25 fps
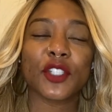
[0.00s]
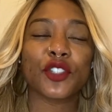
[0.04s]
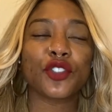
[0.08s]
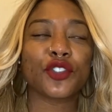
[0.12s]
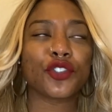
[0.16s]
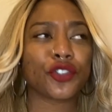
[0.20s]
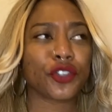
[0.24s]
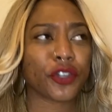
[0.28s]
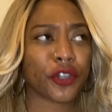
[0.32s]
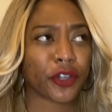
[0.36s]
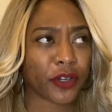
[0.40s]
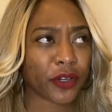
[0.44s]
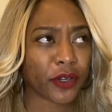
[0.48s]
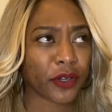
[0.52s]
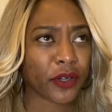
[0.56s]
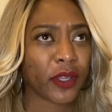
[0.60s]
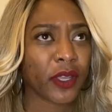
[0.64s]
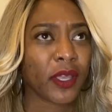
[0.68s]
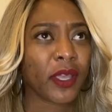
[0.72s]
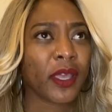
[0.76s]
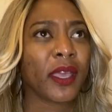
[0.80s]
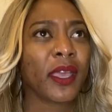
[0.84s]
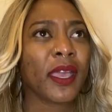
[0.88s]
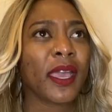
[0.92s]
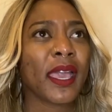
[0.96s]
Sure.
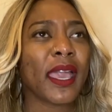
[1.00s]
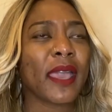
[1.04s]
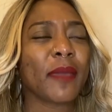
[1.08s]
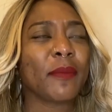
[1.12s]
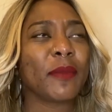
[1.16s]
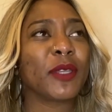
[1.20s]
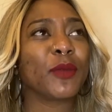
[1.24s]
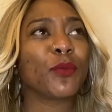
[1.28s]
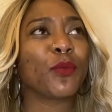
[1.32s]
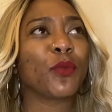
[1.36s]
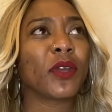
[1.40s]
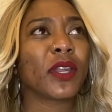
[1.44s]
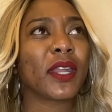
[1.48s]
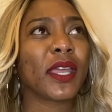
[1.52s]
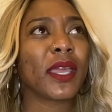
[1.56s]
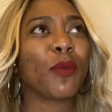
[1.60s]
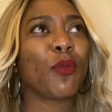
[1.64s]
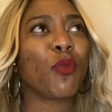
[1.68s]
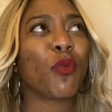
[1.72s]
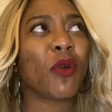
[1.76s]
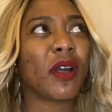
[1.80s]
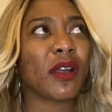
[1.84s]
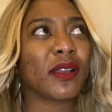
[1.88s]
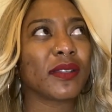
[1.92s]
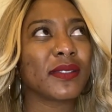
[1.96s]
I mean, what
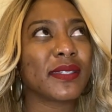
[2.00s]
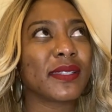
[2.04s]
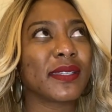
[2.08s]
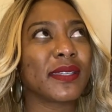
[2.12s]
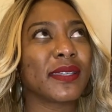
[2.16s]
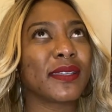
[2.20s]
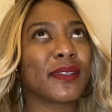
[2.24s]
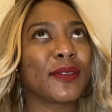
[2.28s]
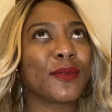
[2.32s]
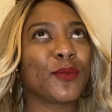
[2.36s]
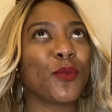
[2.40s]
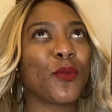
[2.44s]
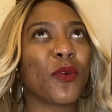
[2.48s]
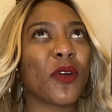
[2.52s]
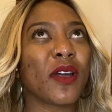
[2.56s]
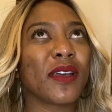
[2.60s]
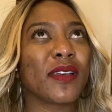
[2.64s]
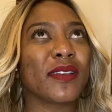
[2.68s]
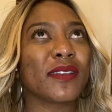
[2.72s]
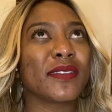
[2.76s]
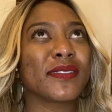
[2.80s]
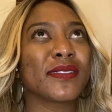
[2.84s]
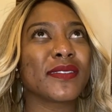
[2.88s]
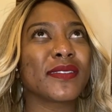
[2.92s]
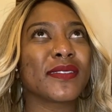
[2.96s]
I wanted
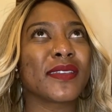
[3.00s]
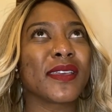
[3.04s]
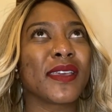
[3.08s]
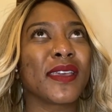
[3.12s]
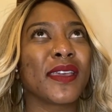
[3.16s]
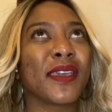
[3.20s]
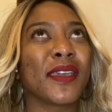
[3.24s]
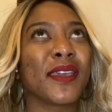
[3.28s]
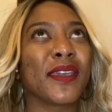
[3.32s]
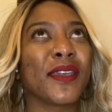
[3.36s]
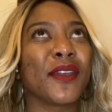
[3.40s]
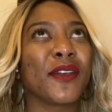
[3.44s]
was